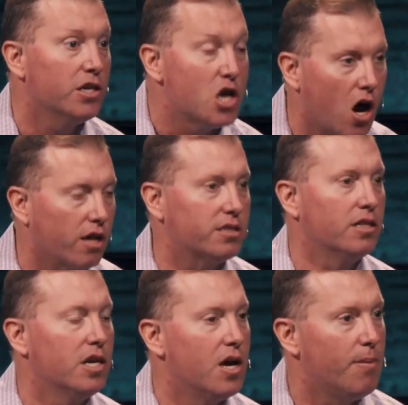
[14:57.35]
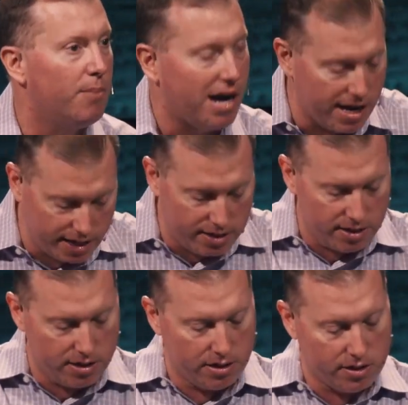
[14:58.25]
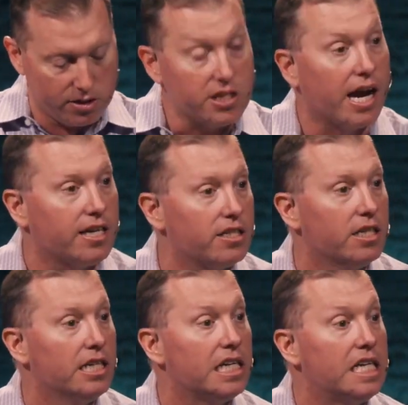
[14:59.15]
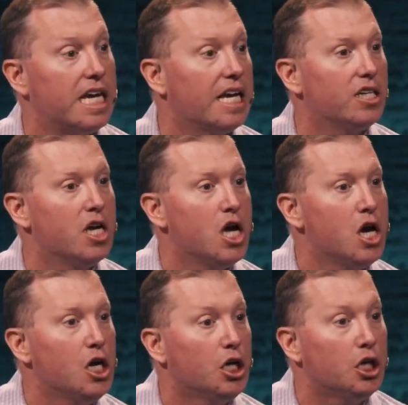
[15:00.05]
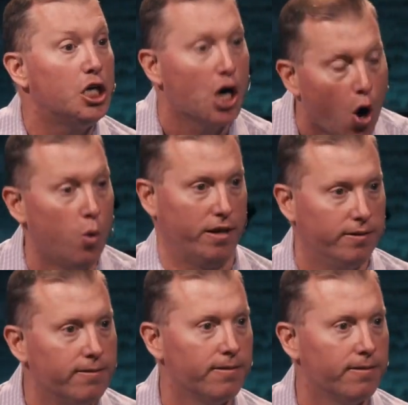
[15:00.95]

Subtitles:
not by sight. Get going,